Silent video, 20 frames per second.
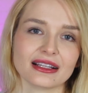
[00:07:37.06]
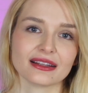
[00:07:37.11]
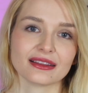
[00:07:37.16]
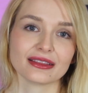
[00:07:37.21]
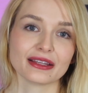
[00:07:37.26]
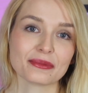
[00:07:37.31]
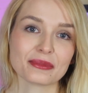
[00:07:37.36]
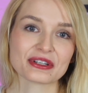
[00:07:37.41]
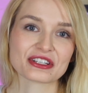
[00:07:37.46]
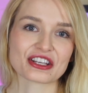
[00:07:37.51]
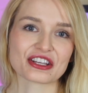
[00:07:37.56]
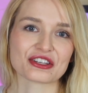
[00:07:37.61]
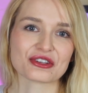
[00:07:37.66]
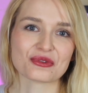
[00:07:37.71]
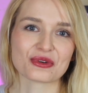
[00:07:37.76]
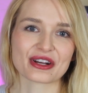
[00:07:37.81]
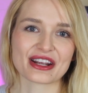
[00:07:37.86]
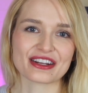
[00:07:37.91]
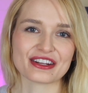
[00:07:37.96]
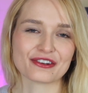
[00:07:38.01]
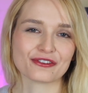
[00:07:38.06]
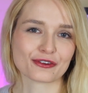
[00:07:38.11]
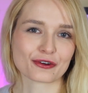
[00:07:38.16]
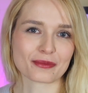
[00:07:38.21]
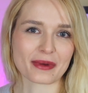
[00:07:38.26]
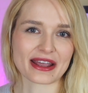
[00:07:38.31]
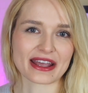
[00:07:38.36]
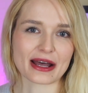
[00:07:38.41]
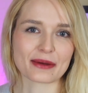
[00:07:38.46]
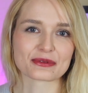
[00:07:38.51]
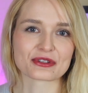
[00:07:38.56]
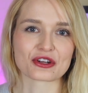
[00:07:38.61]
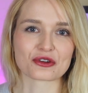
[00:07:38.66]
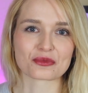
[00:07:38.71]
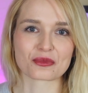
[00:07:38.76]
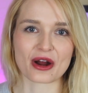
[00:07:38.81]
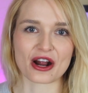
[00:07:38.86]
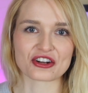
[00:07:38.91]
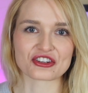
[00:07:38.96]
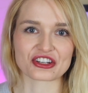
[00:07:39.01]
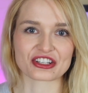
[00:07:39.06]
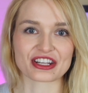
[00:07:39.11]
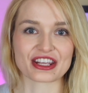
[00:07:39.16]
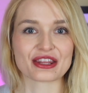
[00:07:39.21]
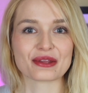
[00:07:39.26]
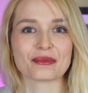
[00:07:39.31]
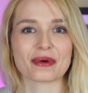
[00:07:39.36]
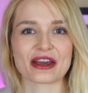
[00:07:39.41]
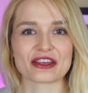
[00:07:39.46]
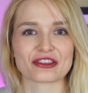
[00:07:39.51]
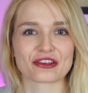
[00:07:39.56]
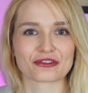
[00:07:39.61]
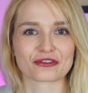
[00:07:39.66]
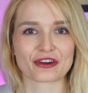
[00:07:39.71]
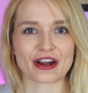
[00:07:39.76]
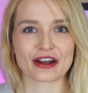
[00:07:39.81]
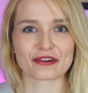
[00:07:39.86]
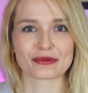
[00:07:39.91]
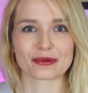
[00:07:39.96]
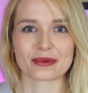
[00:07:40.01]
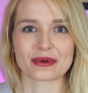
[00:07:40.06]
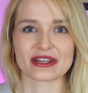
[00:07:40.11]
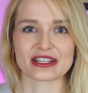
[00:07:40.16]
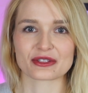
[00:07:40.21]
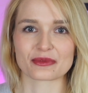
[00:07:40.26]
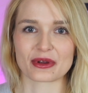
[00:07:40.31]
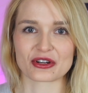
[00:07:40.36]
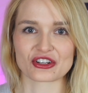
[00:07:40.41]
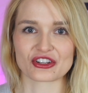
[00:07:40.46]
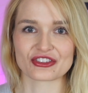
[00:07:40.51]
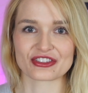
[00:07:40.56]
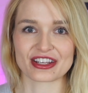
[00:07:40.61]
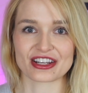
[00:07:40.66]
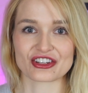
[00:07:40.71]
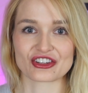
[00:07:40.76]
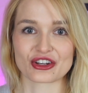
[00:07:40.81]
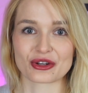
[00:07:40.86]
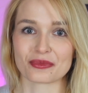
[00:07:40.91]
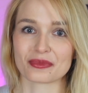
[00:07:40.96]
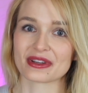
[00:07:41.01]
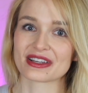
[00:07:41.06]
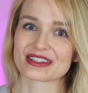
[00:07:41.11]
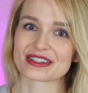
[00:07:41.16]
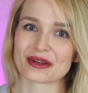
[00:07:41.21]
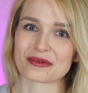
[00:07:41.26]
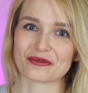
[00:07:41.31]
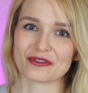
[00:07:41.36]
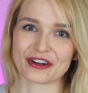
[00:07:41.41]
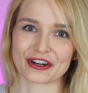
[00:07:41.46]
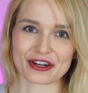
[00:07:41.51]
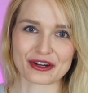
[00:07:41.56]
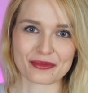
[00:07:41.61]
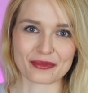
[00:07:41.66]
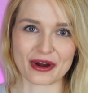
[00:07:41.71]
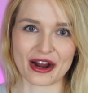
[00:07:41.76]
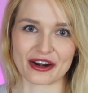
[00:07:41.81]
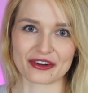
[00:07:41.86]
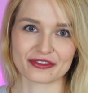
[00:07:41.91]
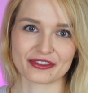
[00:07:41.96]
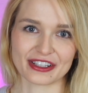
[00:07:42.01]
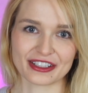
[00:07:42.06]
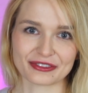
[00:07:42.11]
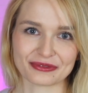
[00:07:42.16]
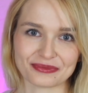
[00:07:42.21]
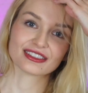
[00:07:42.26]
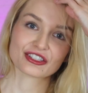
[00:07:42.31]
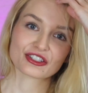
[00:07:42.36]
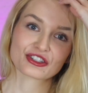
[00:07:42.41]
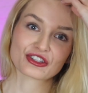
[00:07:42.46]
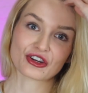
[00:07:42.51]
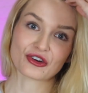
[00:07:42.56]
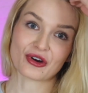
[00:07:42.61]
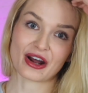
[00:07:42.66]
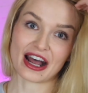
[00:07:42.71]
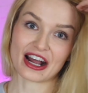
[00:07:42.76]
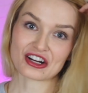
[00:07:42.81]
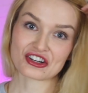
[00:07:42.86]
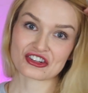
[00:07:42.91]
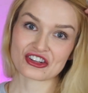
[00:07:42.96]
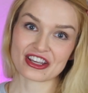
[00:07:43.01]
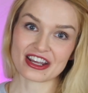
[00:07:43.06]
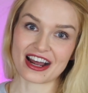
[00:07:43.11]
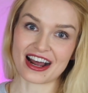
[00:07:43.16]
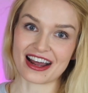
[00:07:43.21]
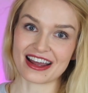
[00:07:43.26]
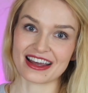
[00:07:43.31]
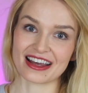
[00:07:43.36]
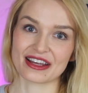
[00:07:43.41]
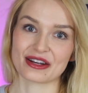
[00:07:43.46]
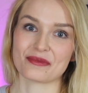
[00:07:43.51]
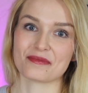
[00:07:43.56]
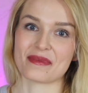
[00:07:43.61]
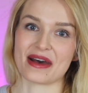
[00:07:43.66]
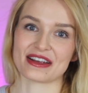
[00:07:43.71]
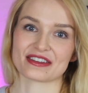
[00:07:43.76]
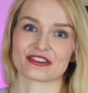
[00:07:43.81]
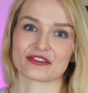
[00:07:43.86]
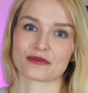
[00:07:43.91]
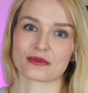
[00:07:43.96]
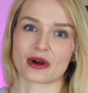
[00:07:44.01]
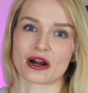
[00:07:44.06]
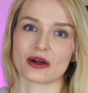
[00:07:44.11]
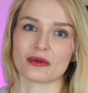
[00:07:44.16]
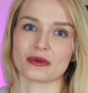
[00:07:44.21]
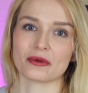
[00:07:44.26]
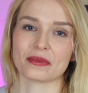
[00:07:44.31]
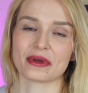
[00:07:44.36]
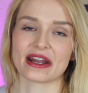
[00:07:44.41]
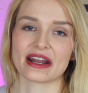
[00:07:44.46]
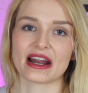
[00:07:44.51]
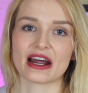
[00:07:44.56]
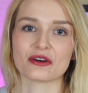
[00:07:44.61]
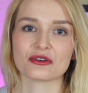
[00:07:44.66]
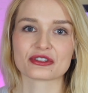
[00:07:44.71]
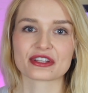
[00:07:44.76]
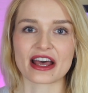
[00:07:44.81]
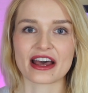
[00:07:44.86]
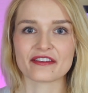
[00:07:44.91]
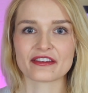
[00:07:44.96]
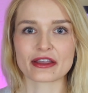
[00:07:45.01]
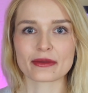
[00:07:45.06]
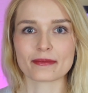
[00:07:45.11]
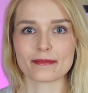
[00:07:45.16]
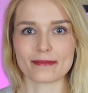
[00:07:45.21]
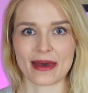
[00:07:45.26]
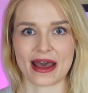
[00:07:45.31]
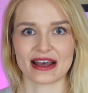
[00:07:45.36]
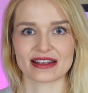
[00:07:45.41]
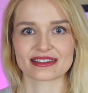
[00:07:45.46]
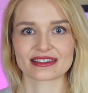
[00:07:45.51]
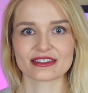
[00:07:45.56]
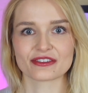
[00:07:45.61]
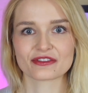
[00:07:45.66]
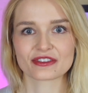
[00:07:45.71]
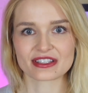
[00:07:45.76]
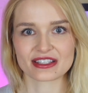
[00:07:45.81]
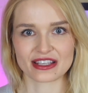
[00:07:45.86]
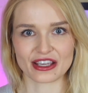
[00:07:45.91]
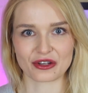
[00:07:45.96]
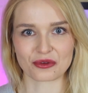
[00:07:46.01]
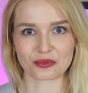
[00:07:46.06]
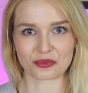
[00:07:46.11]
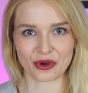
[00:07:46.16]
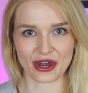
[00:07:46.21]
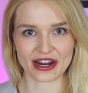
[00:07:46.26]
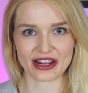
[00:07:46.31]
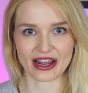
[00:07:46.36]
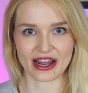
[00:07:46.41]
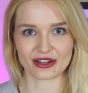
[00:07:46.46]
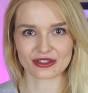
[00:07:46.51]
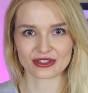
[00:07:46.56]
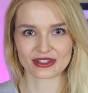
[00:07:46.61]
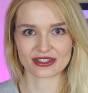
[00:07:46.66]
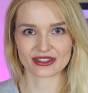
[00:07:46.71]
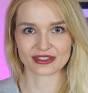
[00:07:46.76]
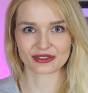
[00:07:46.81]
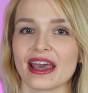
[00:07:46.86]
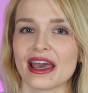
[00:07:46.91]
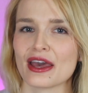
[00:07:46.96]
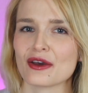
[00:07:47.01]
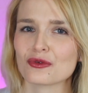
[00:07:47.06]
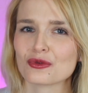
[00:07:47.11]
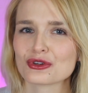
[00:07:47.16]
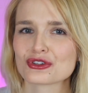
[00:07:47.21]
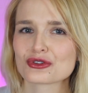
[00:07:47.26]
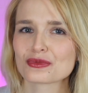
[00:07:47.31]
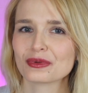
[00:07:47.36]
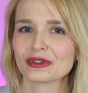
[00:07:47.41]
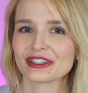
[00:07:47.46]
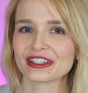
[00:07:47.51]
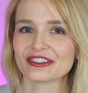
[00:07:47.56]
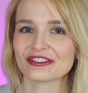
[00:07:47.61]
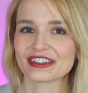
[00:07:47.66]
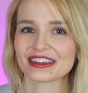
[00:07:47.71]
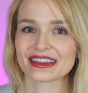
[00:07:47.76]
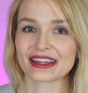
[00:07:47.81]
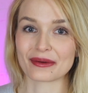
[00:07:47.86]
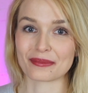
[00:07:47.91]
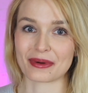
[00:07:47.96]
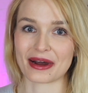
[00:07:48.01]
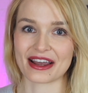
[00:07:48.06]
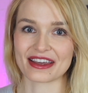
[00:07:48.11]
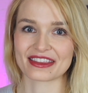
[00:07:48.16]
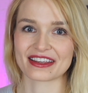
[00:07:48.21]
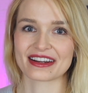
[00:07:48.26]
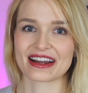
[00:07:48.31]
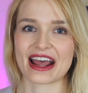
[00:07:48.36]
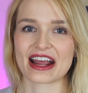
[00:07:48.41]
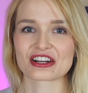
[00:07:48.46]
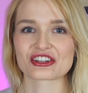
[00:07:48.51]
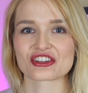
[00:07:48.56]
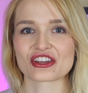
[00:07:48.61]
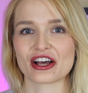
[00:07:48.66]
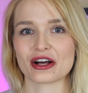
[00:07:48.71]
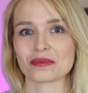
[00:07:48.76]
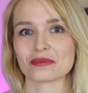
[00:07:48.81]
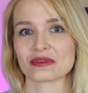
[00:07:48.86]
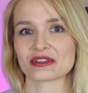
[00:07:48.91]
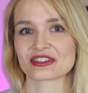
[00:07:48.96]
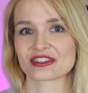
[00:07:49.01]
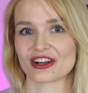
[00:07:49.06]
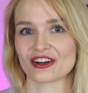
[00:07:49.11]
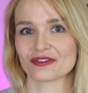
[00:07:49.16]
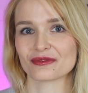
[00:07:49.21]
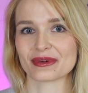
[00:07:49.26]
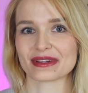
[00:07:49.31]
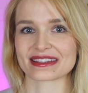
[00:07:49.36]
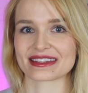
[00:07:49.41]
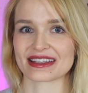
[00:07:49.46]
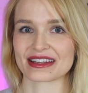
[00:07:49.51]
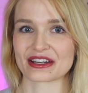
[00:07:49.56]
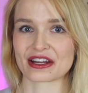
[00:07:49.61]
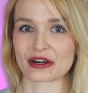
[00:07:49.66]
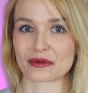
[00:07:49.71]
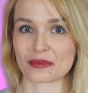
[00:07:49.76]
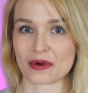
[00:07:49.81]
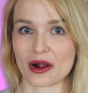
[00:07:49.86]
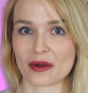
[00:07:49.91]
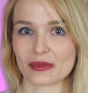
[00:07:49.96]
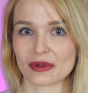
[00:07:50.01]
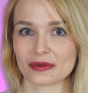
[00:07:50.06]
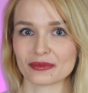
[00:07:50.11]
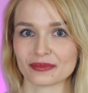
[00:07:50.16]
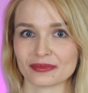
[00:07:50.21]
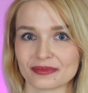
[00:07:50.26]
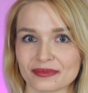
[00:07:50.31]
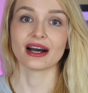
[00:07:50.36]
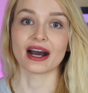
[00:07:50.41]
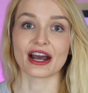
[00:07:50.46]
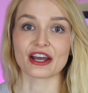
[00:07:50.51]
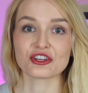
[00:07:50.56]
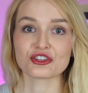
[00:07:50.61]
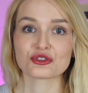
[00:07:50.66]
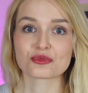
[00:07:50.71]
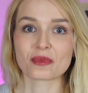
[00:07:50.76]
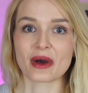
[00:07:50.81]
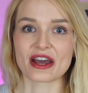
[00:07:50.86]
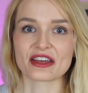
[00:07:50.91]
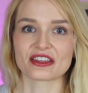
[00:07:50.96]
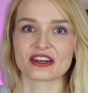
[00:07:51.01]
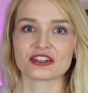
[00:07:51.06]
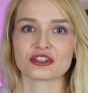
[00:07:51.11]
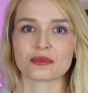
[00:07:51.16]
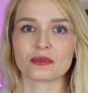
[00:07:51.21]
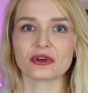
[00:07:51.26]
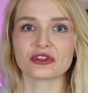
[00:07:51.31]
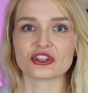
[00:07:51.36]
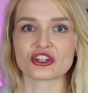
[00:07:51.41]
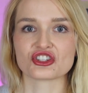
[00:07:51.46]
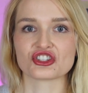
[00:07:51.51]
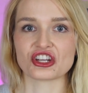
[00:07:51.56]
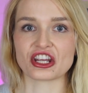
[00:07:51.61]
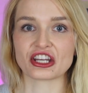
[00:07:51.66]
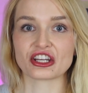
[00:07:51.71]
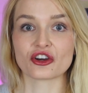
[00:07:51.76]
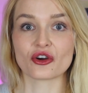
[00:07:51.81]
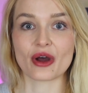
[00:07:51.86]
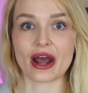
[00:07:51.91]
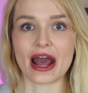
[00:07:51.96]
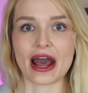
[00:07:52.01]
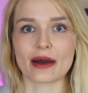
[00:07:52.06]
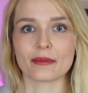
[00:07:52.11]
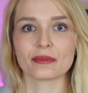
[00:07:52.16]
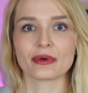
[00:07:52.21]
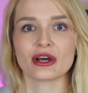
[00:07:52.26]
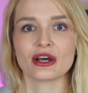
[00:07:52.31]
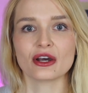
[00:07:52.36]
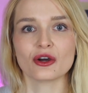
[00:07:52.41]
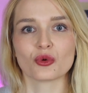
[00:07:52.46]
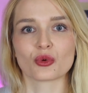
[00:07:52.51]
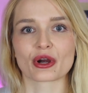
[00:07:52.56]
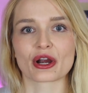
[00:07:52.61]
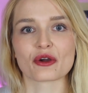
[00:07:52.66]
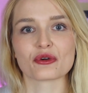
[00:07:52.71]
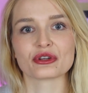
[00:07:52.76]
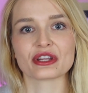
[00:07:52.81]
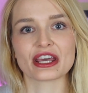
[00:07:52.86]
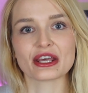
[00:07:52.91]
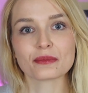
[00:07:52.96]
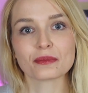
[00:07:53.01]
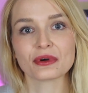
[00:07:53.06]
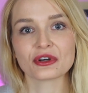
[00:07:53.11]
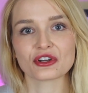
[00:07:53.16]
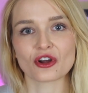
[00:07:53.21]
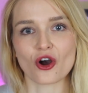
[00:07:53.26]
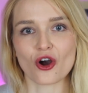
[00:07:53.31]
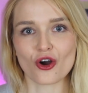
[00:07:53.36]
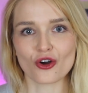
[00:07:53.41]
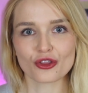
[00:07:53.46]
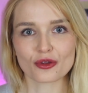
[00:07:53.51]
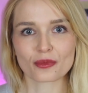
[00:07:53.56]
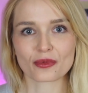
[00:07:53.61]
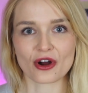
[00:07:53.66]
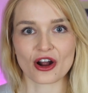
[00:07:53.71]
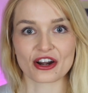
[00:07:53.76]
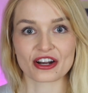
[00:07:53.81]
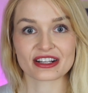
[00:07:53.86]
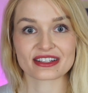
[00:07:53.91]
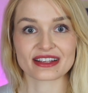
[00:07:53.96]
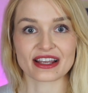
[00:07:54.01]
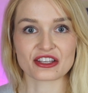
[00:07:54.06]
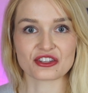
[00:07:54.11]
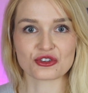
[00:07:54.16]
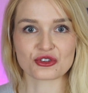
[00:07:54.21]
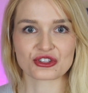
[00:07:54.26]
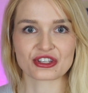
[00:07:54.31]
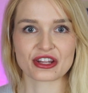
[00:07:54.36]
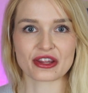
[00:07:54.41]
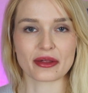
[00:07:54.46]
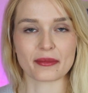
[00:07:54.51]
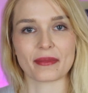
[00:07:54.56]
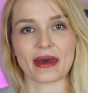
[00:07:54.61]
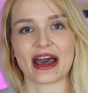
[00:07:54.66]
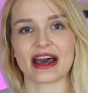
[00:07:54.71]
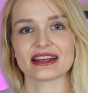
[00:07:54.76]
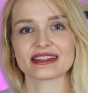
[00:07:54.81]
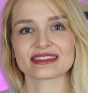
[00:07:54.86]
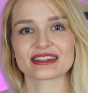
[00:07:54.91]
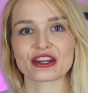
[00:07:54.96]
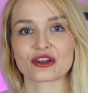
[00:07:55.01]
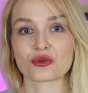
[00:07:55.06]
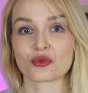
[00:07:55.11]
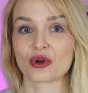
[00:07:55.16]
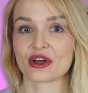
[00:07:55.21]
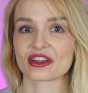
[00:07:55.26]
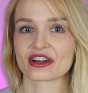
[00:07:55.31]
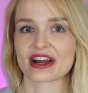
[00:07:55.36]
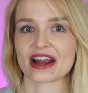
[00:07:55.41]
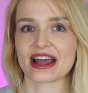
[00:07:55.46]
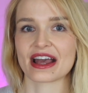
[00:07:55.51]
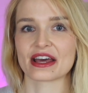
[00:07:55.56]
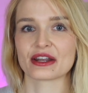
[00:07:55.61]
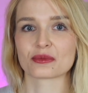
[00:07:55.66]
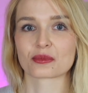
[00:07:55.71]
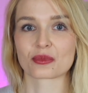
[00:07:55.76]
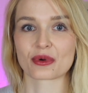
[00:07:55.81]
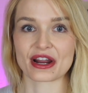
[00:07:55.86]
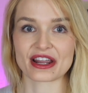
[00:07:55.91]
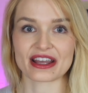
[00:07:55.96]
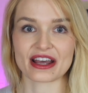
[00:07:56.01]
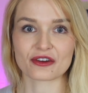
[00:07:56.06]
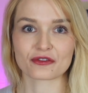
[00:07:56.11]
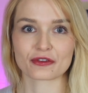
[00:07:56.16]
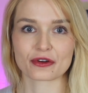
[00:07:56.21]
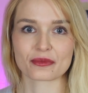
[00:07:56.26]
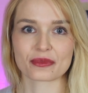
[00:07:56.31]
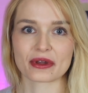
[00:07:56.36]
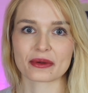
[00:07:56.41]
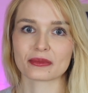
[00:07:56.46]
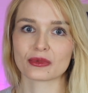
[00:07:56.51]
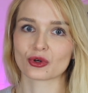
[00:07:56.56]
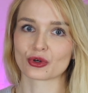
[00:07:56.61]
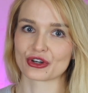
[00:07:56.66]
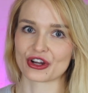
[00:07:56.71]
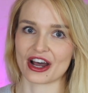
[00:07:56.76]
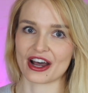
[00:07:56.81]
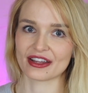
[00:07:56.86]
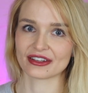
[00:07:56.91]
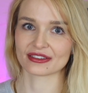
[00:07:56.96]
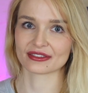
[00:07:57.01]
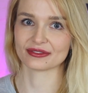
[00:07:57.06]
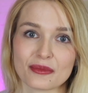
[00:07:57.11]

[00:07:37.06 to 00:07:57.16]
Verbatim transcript: Let me tell you what I did for my capstone project in the Python for Everybody specialization because I'm very proud of it. So actually I had a massive problem and I was having massive skin breakouts. And would you believe it that Python actually helped me solve my skincare problem. I used Python to build a Django app where I would input all the products I used in the past and whether I had a breakout from them or not.